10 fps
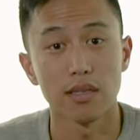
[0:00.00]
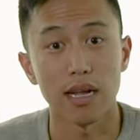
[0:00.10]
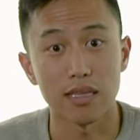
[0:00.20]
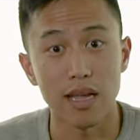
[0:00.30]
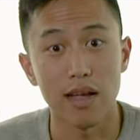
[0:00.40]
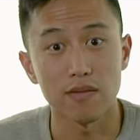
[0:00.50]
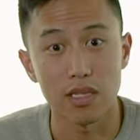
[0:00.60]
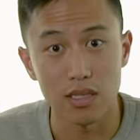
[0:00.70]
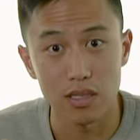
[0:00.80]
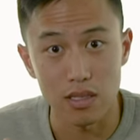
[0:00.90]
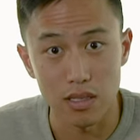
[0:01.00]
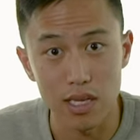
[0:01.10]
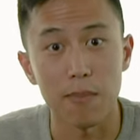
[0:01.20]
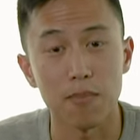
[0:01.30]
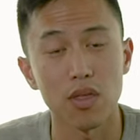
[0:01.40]
that dives into
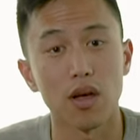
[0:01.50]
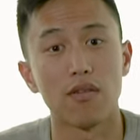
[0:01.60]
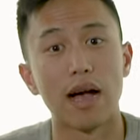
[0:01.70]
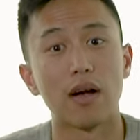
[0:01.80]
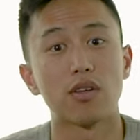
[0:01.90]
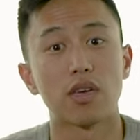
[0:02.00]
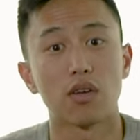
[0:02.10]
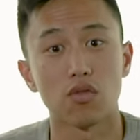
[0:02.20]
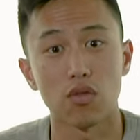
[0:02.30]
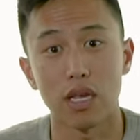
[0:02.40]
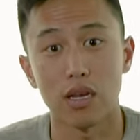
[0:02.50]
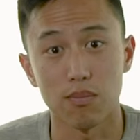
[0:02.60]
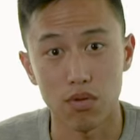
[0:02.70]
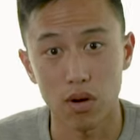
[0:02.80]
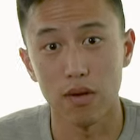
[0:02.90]
depth of how you can create a
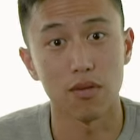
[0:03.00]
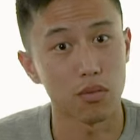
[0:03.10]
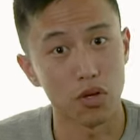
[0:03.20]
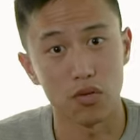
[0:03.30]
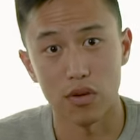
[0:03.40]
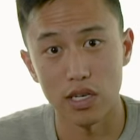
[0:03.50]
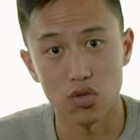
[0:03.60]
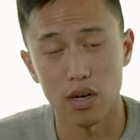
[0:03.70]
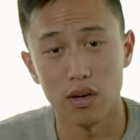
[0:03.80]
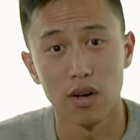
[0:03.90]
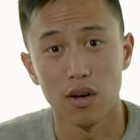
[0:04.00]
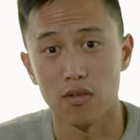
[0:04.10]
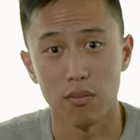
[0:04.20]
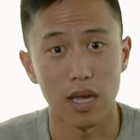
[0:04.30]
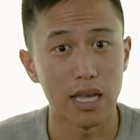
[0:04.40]
profitable restaurant
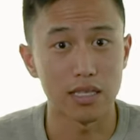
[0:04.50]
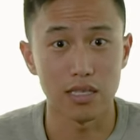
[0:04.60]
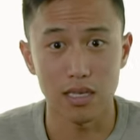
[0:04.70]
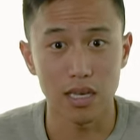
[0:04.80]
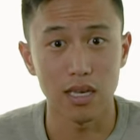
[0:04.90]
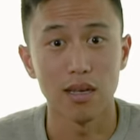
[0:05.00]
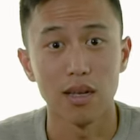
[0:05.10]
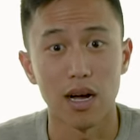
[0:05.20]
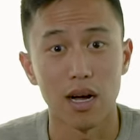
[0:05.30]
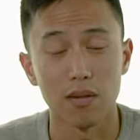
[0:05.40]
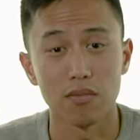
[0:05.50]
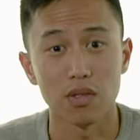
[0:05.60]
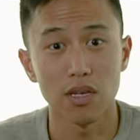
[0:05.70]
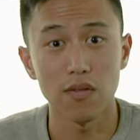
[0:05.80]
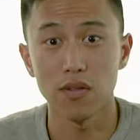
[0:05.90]
from A to Z.
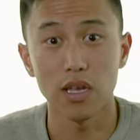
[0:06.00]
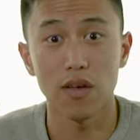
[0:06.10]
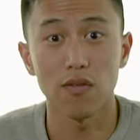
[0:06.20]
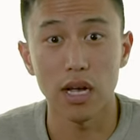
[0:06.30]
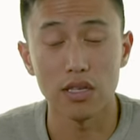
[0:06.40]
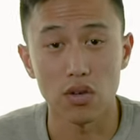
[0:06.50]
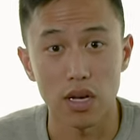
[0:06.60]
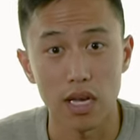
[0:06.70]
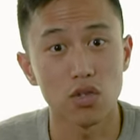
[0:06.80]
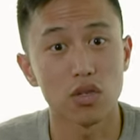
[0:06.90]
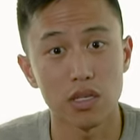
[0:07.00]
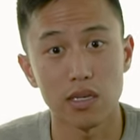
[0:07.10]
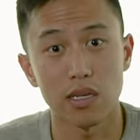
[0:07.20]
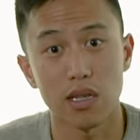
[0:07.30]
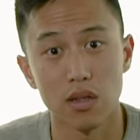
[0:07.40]
So definitely, if you guys are
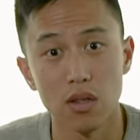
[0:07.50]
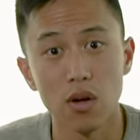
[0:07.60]
interested in